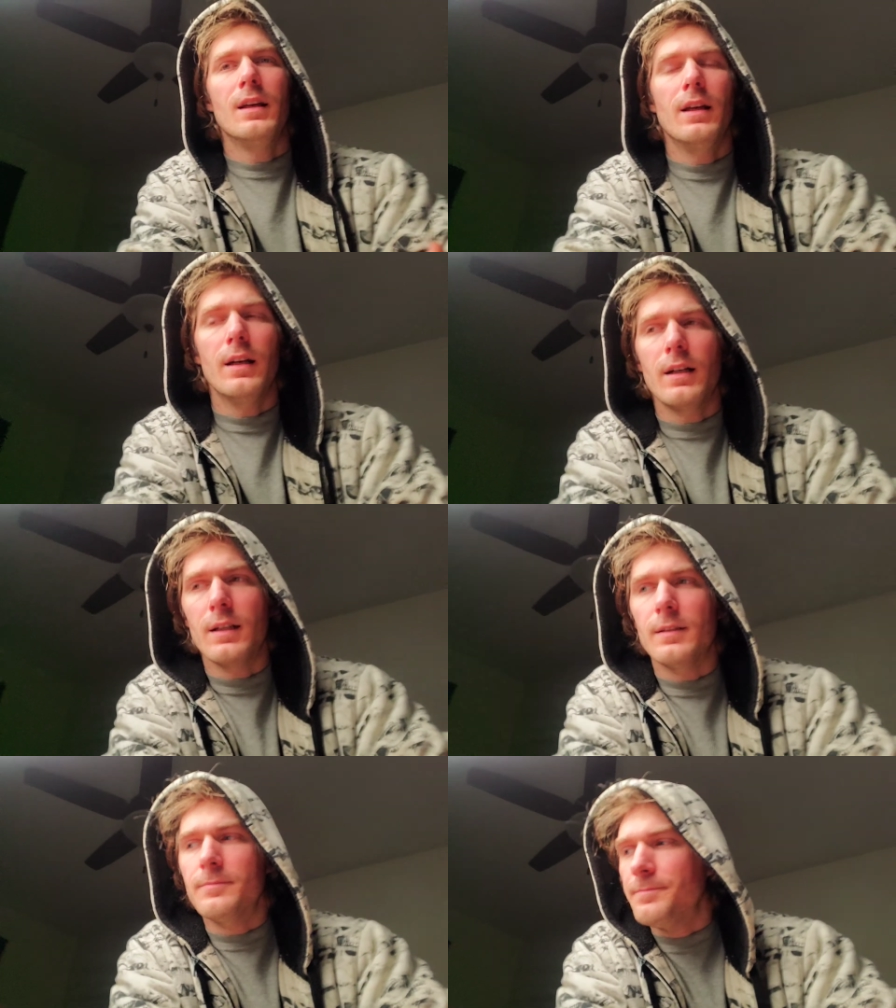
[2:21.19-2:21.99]

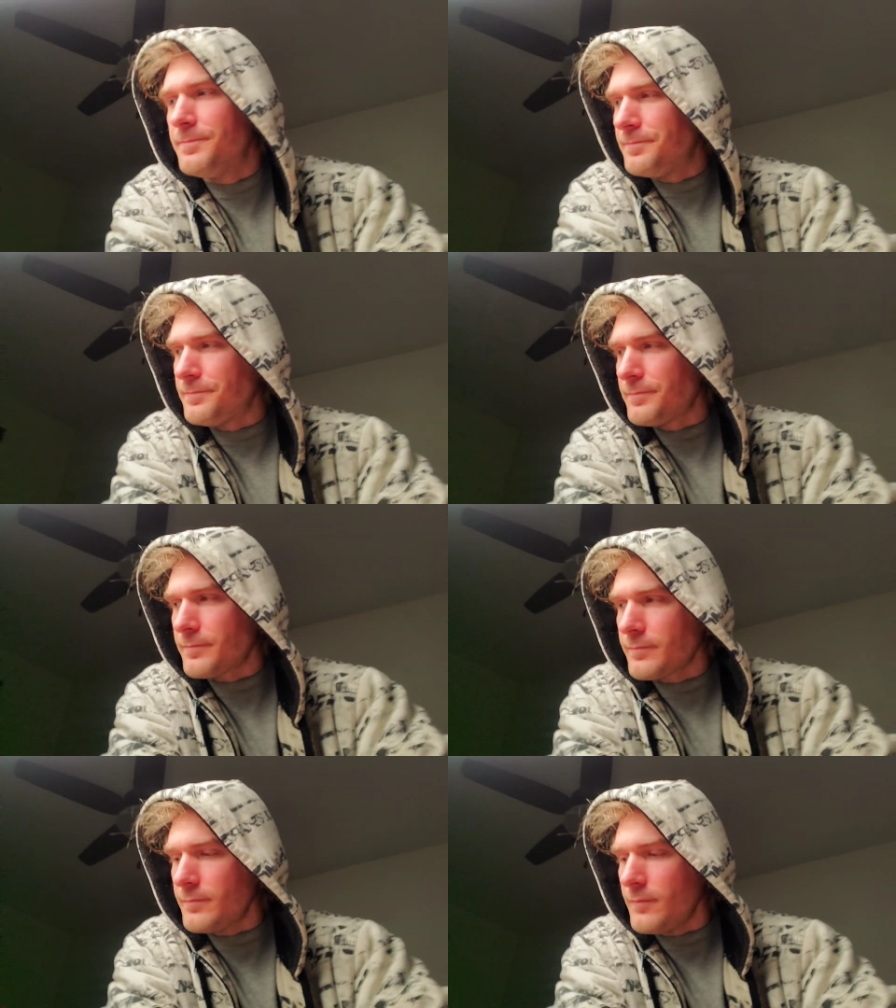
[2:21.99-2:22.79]
Um,
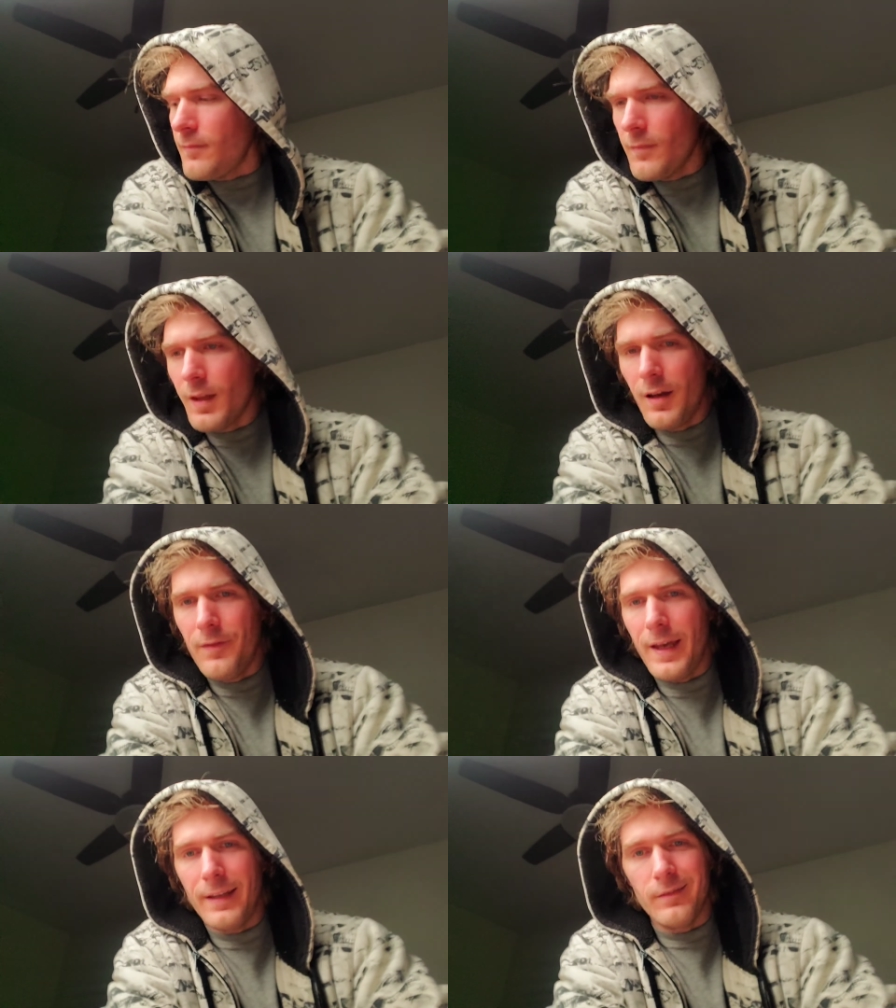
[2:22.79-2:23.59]

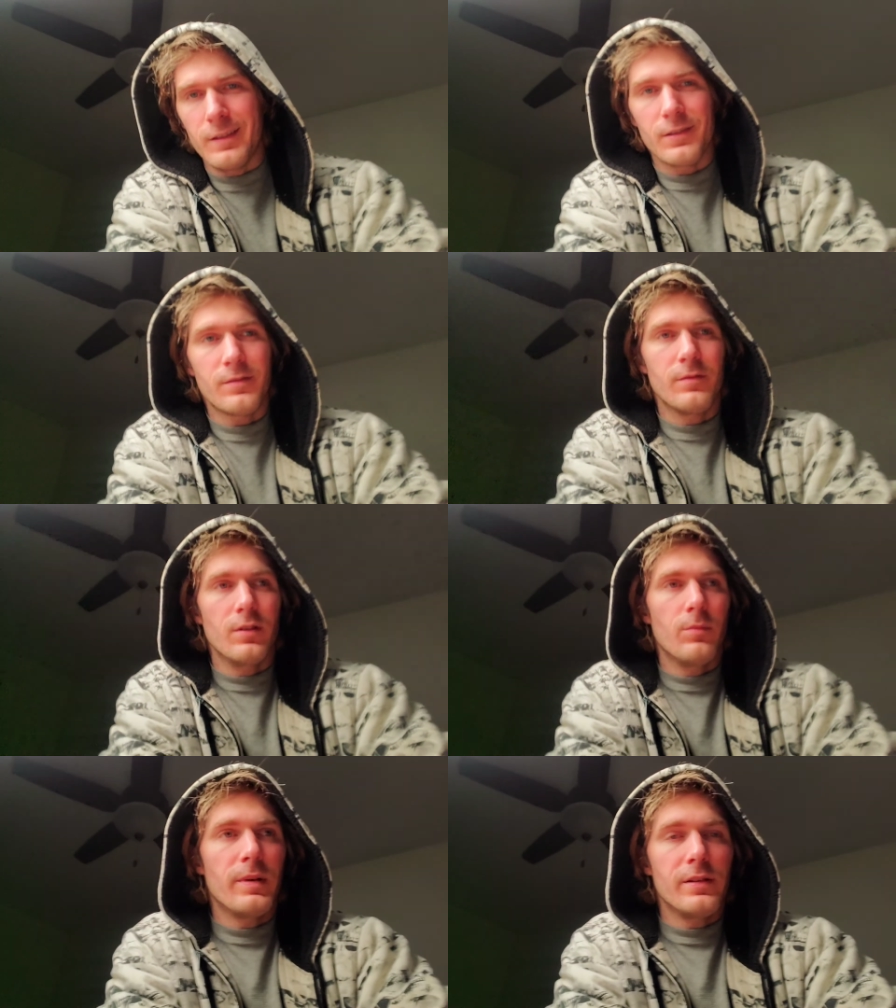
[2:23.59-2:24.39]
that and just you know
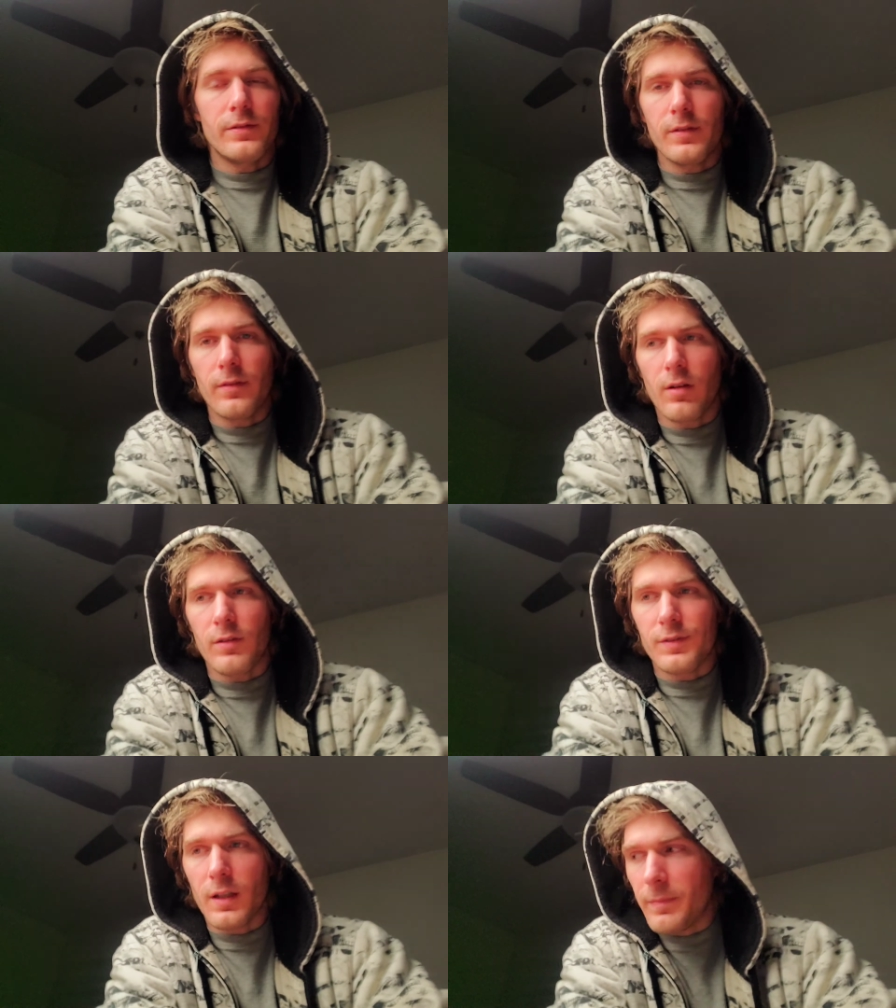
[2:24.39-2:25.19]
pieces of
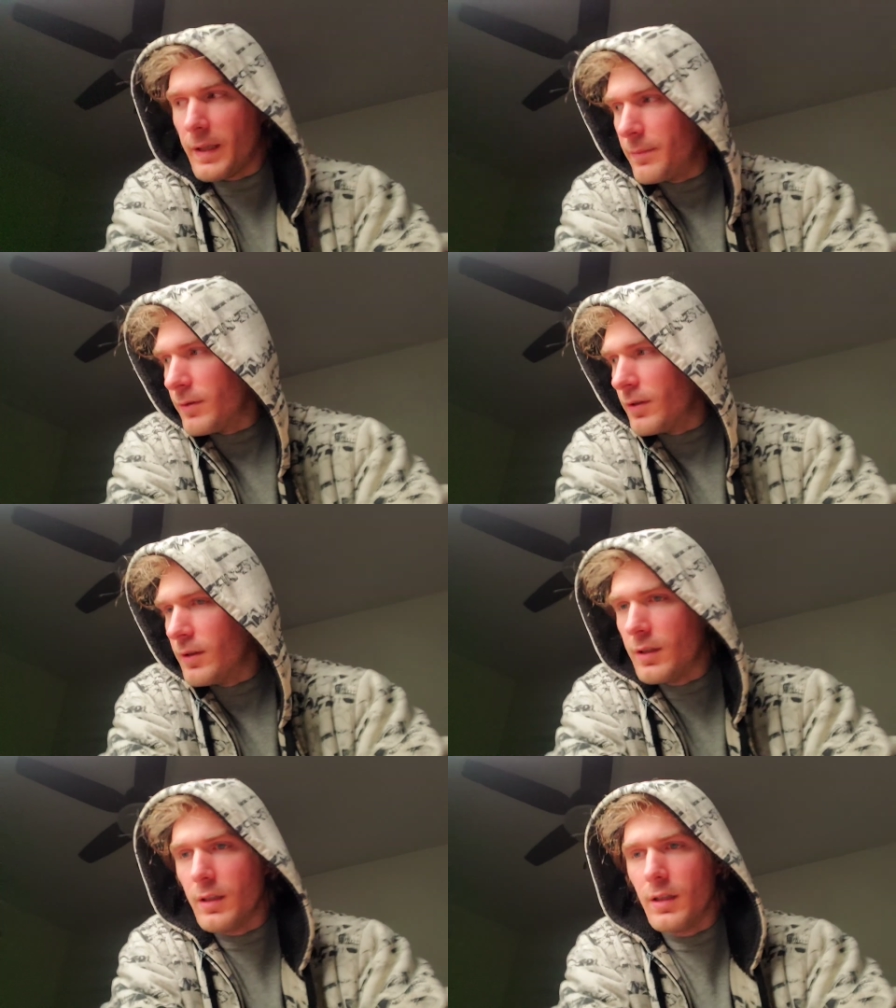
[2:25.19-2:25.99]
cardstock paper.
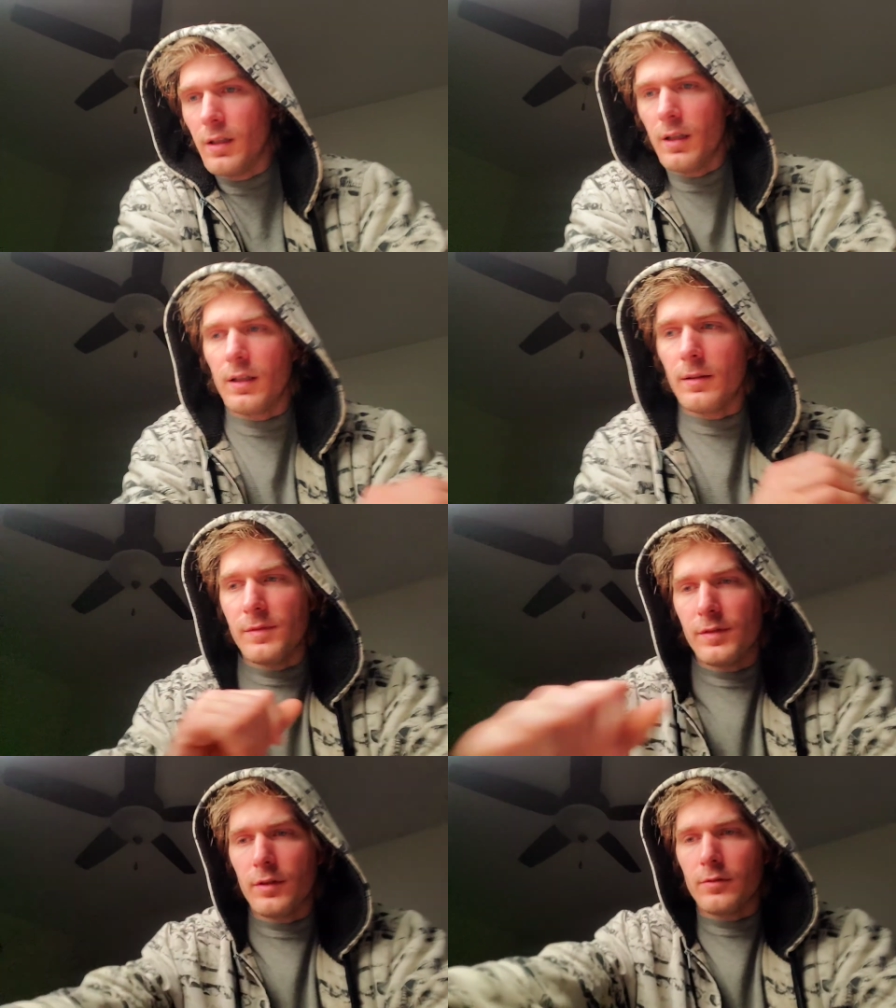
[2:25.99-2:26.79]
Um,
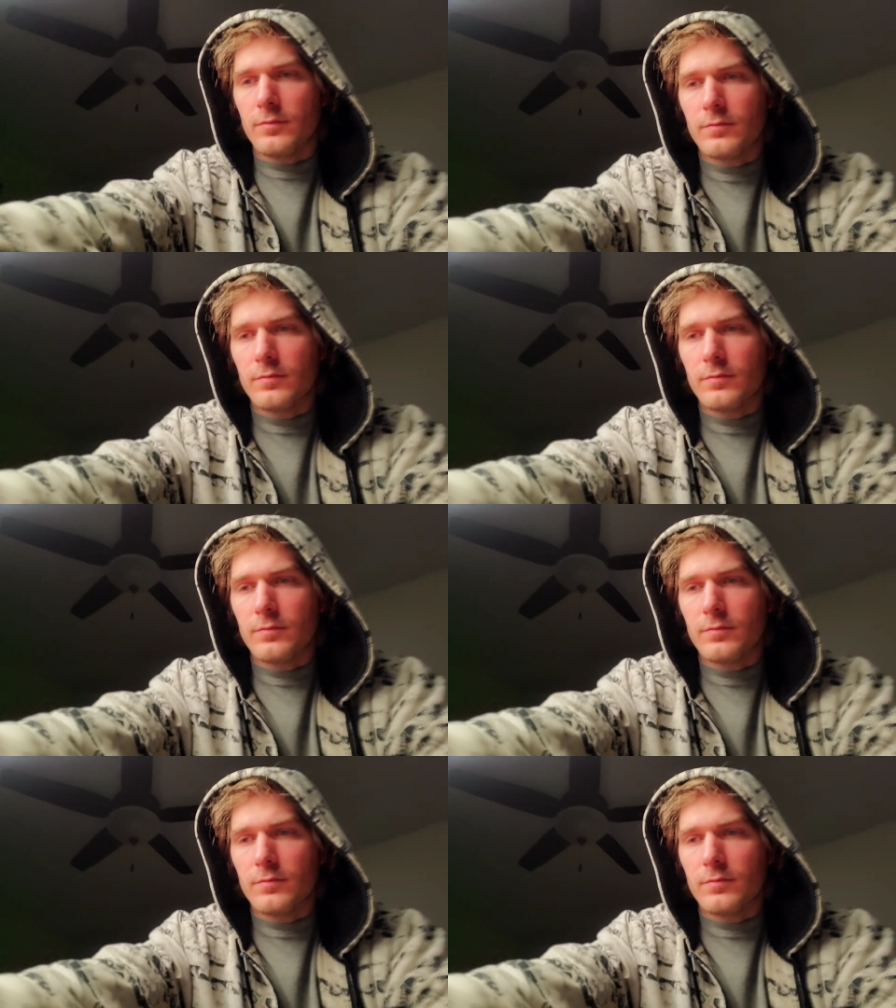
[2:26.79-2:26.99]
so